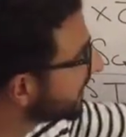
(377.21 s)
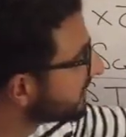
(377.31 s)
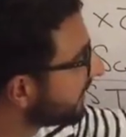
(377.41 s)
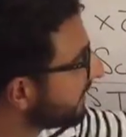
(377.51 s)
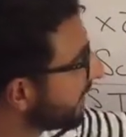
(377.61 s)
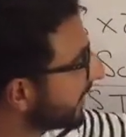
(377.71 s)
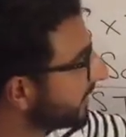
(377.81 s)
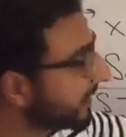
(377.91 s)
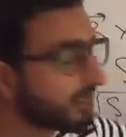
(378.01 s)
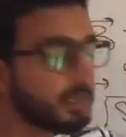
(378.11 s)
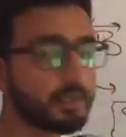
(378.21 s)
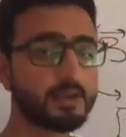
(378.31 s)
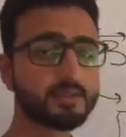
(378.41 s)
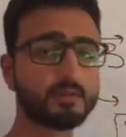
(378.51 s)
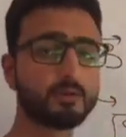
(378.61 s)
this very vector D,
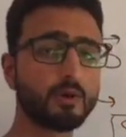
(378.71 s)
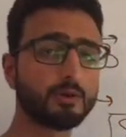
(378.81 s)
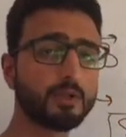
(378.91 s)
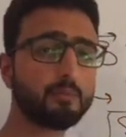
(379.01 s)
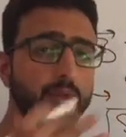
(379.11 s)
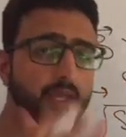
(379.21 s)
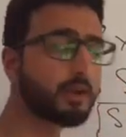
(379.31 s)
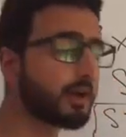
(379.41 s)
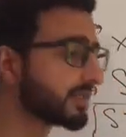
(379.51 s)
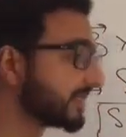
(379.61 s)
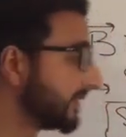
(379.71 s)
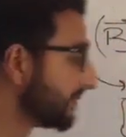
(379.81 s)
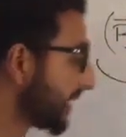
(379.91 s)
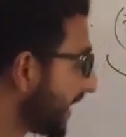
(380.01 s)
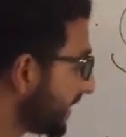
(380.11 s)
that is equal to the B cross C,
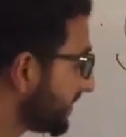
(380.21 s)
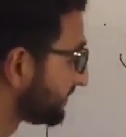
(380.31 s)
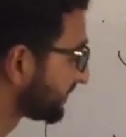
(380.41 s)
right?